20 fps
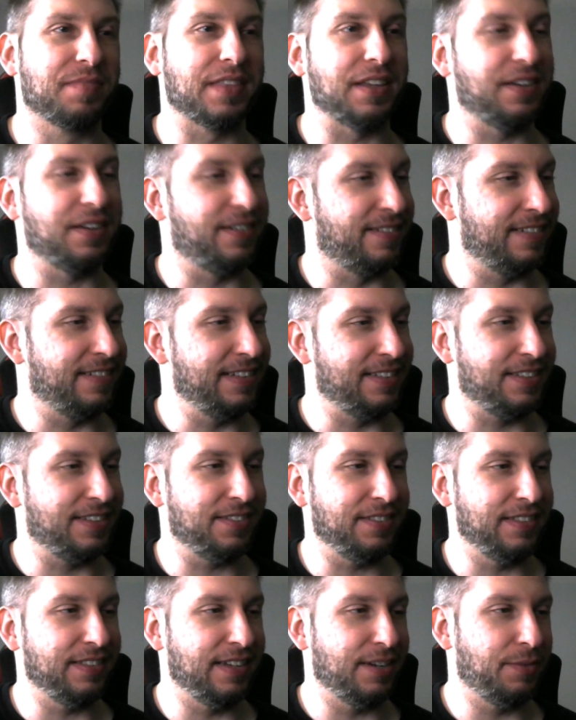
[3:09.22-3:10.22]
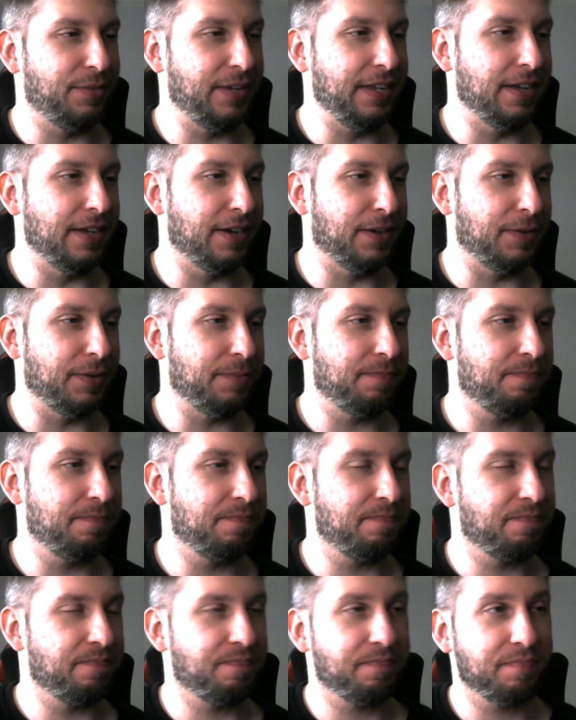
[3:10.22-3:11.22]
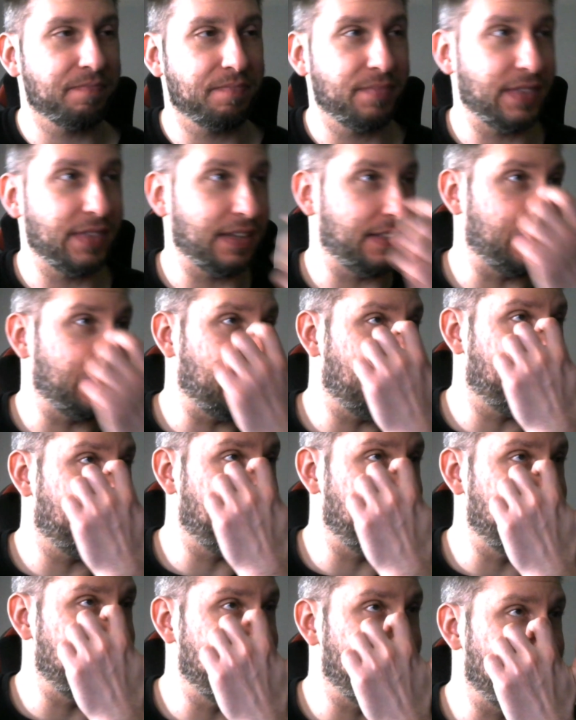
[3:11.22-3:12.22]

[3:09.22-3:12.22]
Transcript: Alright, so there we go. There is